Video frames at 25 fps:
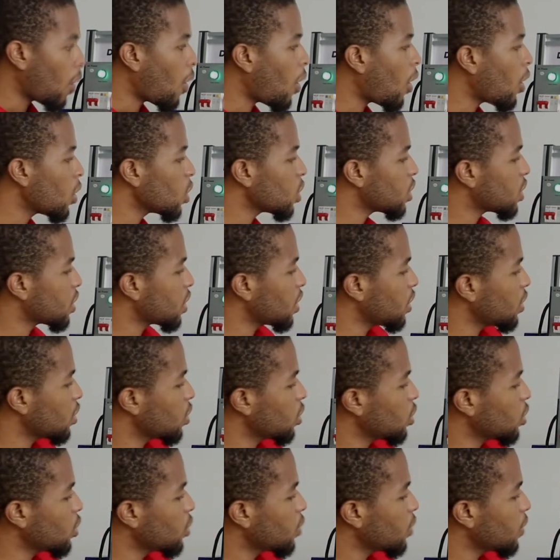
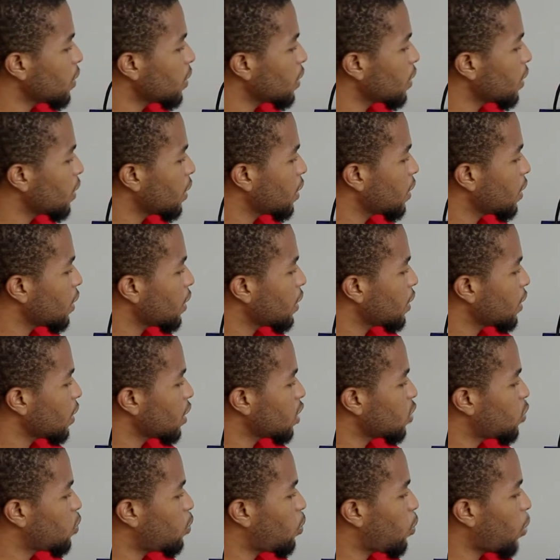until
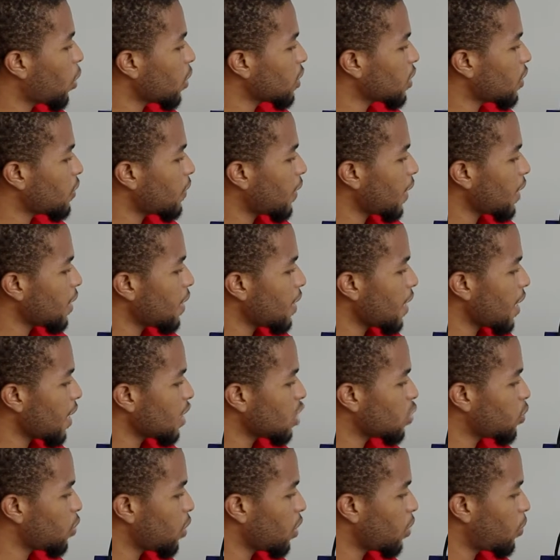this button right here
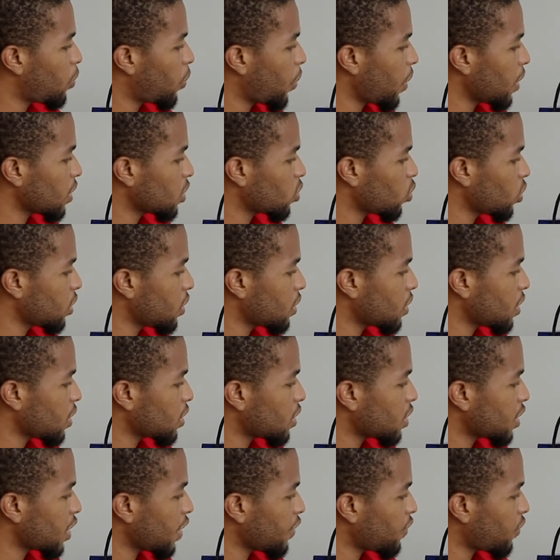is being pressed, which is a
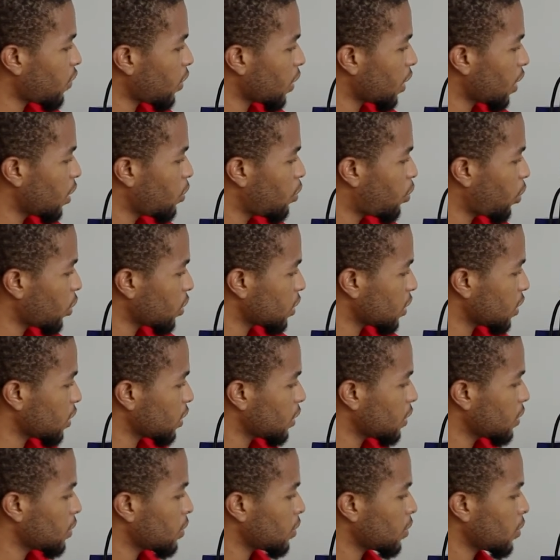self-locking
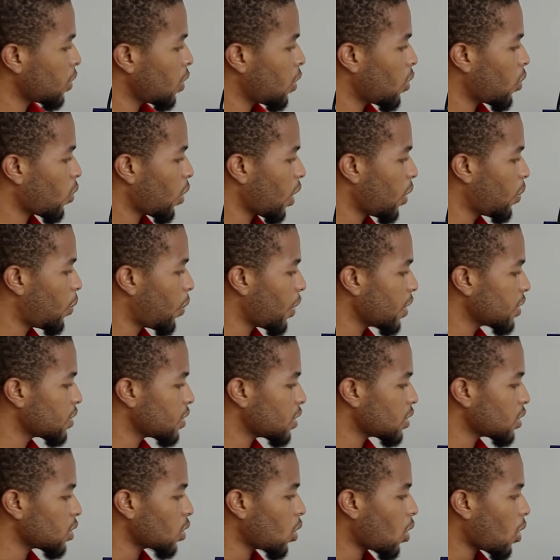button. When you press
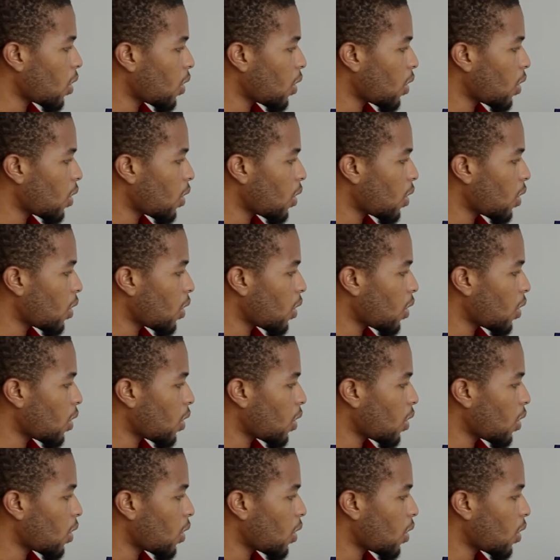this,